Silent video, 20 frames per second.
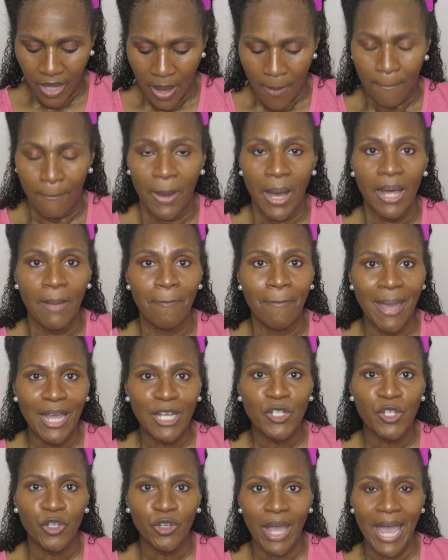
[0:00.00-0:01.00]
But make
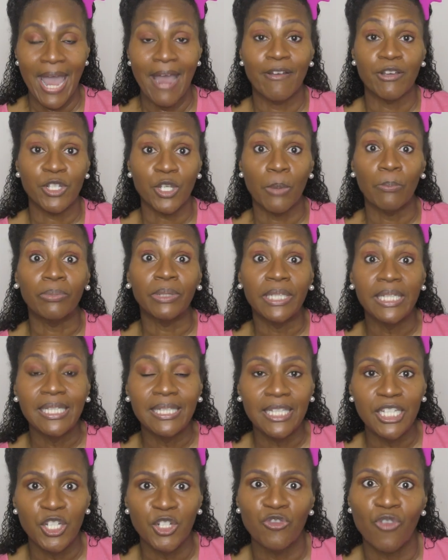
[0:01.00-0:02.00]
sure your hair is
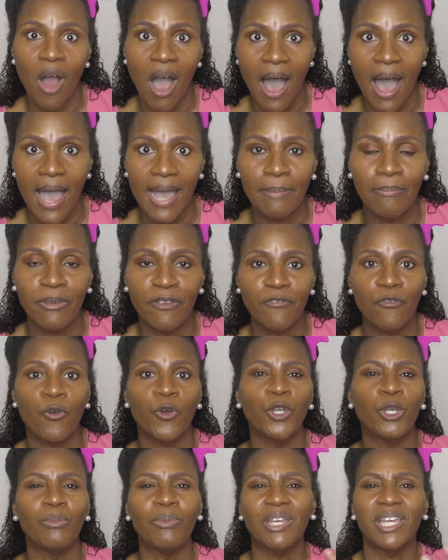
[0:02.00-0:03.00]
completely dry before
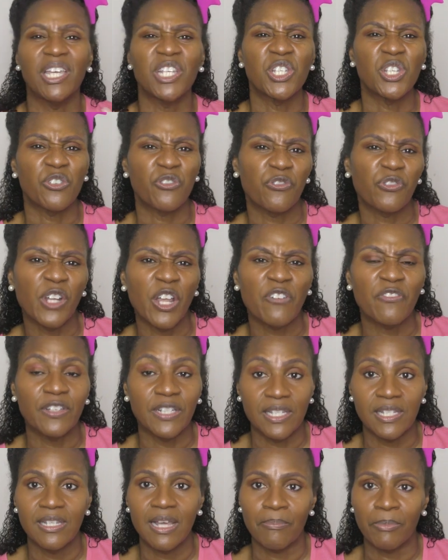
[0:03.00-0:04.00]
you begin to fluff and
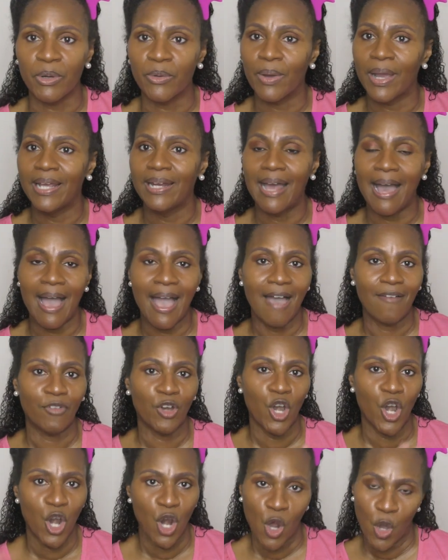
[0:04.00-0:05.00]
separate. I have
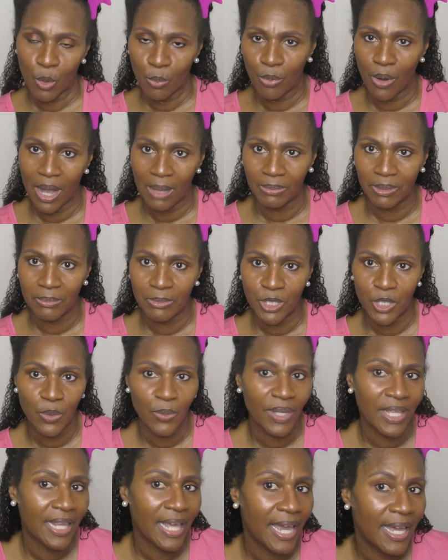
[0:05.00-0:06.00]
no problem
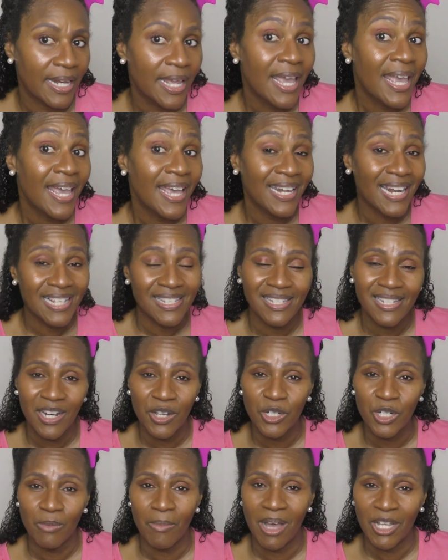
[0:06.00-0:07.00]
doing that. And I sit
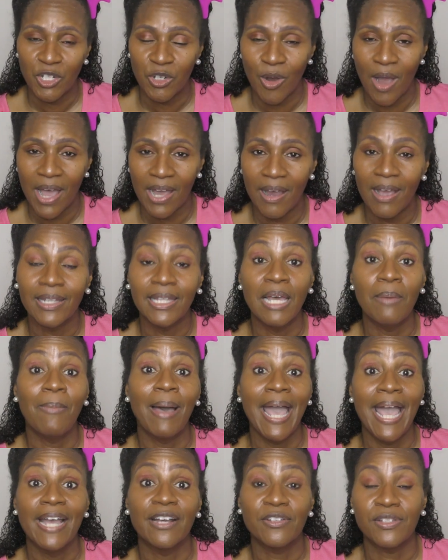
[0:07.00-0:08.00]
under my dryer. I let my
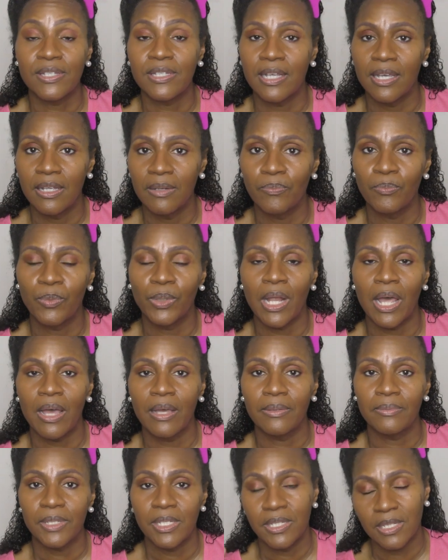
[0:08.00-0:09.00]
hair sit
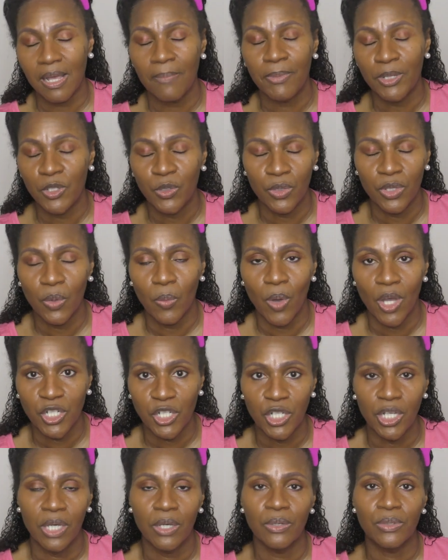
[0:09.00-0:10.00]
since I've been doing the wash
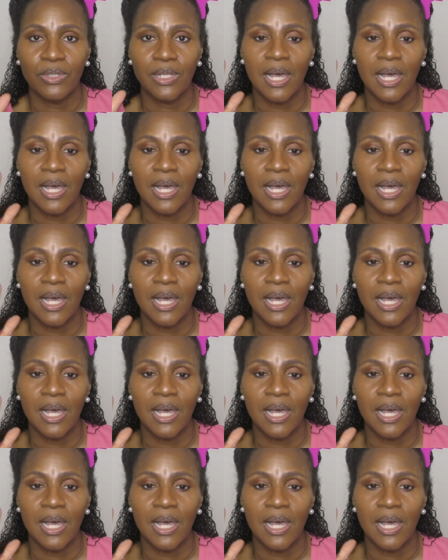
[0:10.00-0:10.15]
and goes.